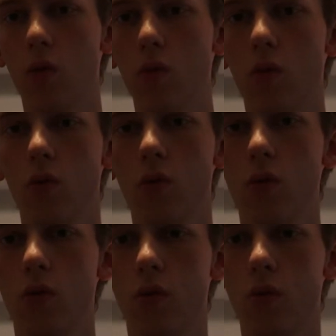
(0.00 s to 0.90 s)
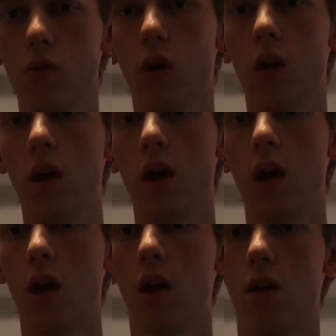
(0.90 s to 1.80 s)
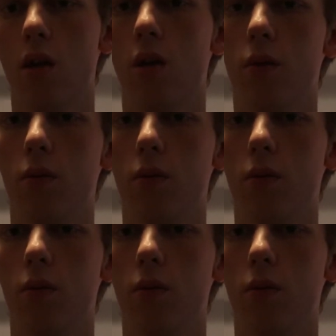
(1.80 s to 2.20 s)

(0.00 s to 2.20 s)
ooh. Oh,